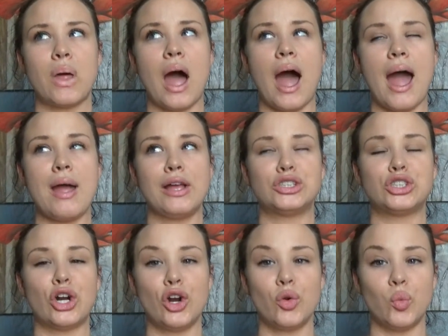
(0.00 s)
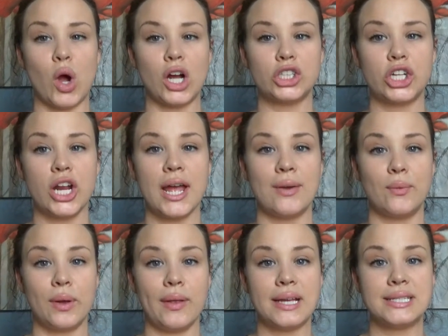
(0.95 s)
I started washing it and
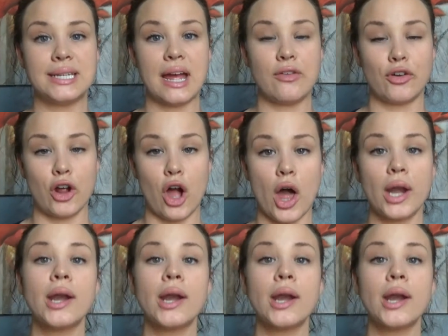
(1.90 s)
realized I forgot an